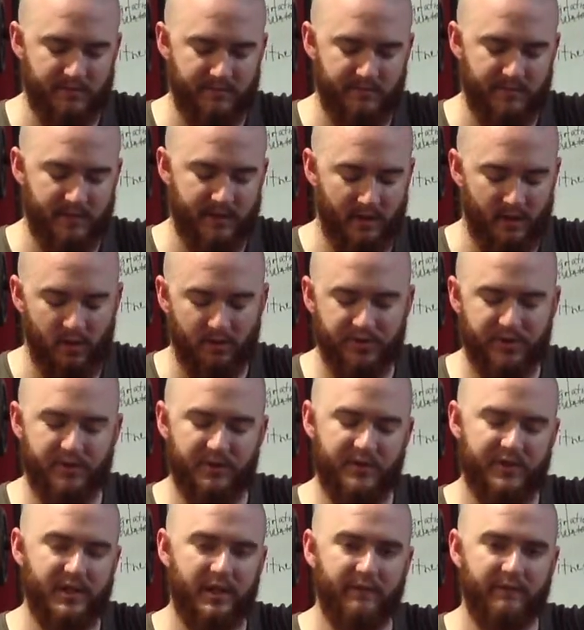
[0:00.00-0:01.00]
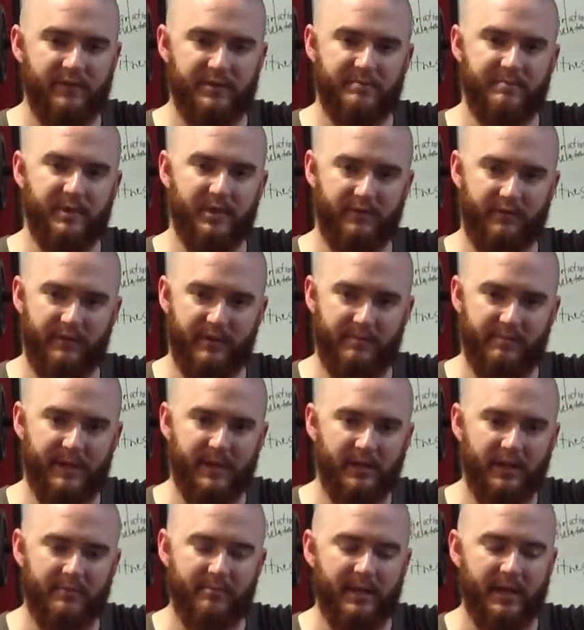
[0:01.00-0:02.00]
The holster itself was built for the
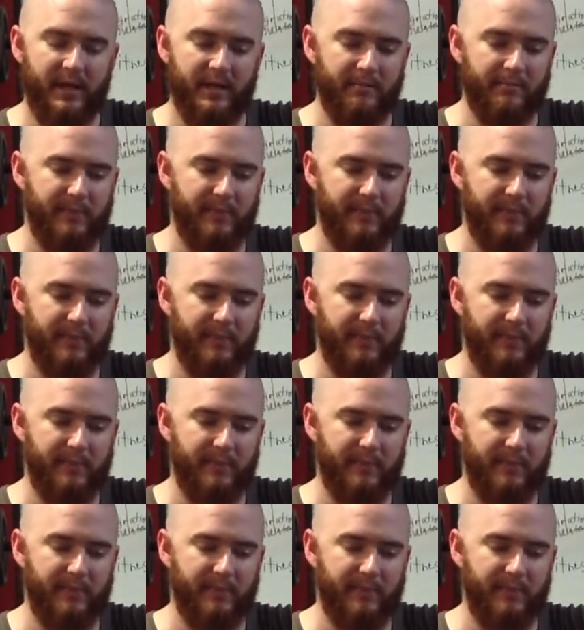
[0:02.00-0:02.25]
belly band,